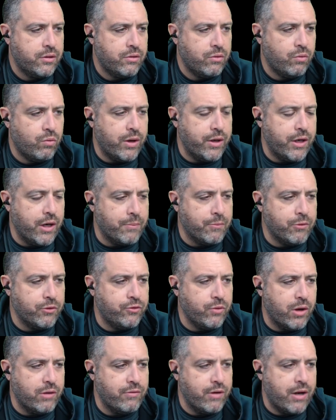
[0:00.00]
What numbers
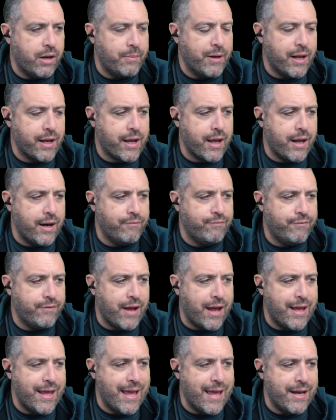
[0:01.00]
do I run? I mean, I
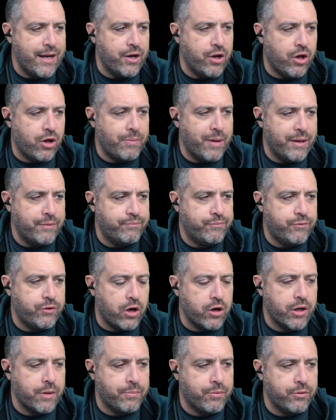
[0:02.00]
edit all my
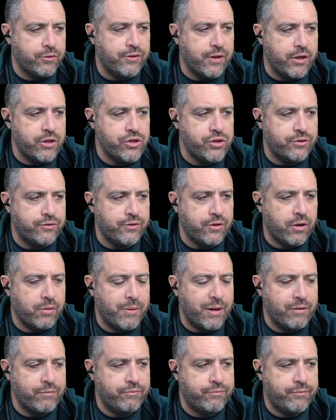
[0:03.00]
target percentages and all
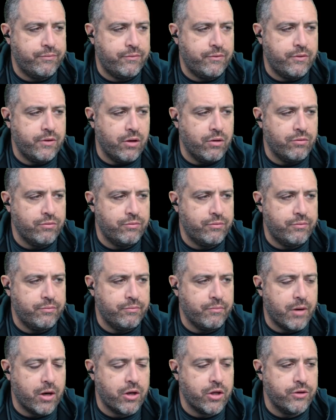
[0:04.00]
my, you know,
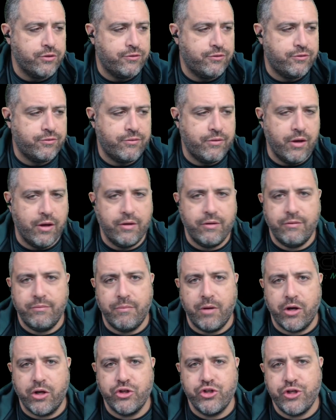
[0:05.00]
market
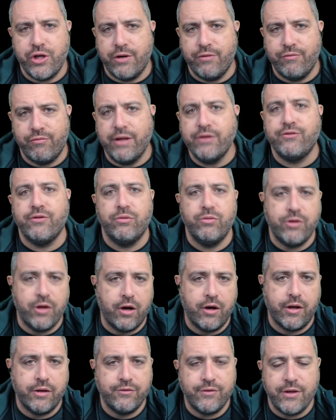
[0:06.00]
share of red zone
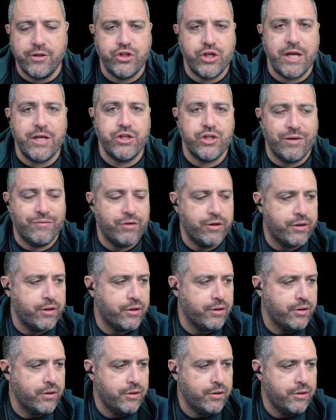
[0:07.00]
targets. I change everything.